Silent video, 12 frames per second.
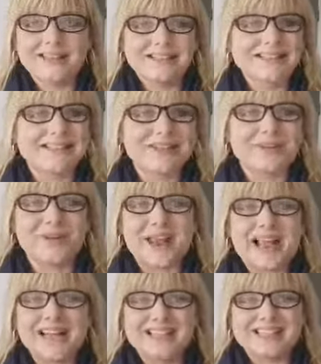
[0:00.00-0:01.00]
This is
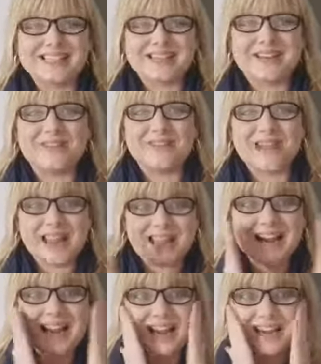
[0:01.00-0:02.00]
reality TV
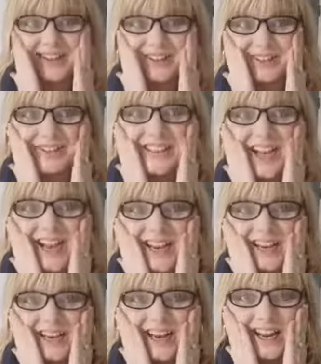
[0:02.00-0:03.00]
and I look
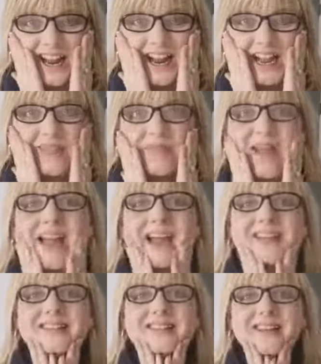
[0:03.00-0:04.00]
tired and I have
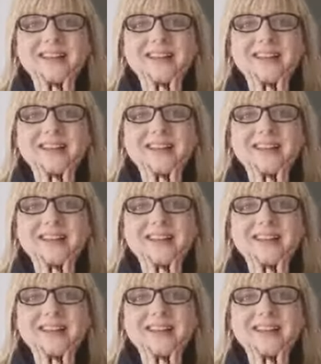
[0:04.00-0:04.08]
had